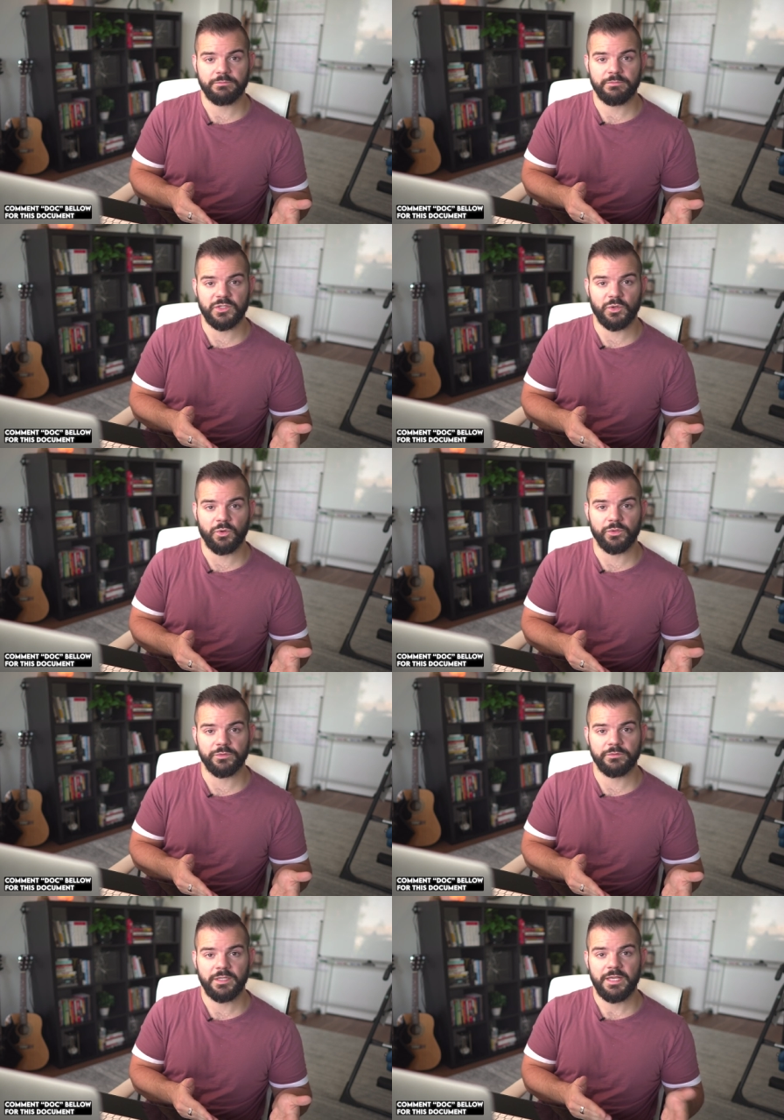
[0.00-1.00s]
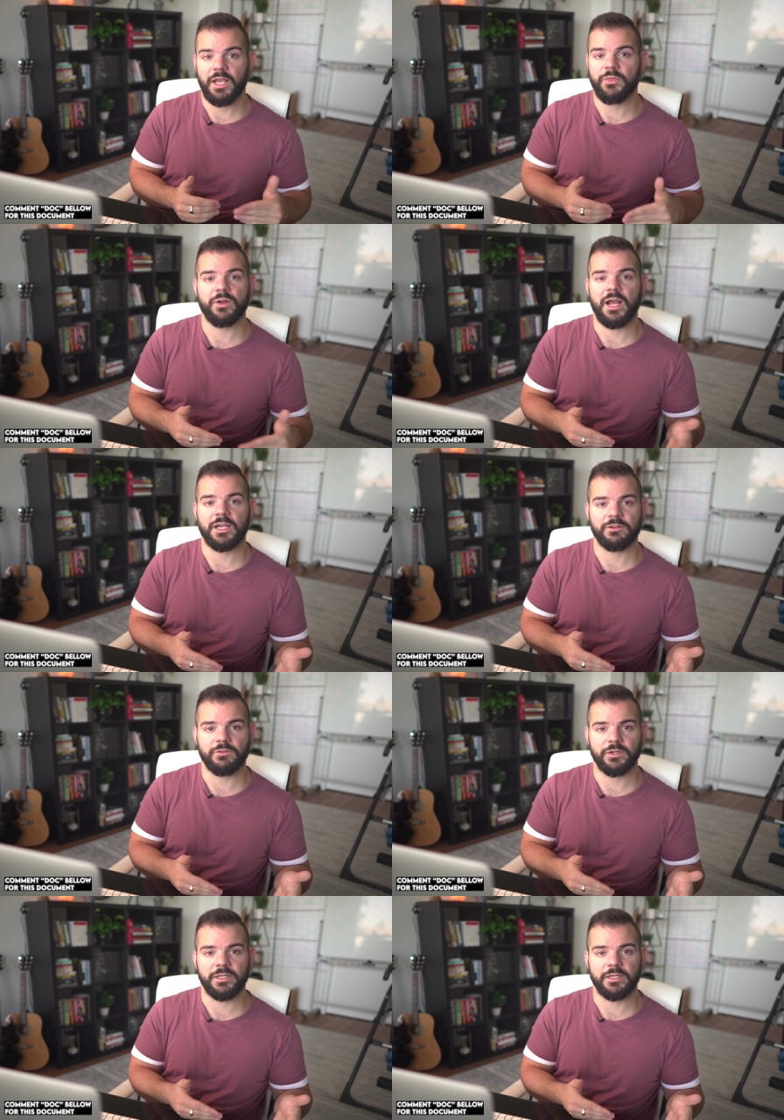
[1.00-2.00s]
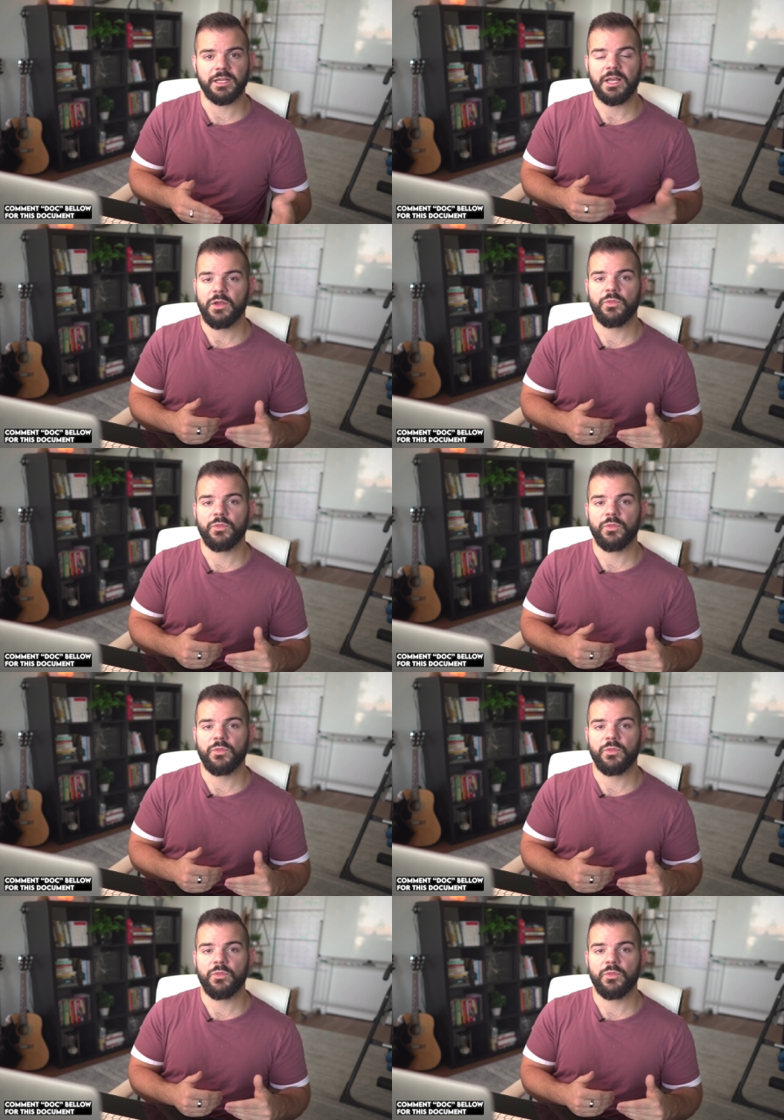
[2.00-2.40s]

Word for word: that's cold and they're not converting,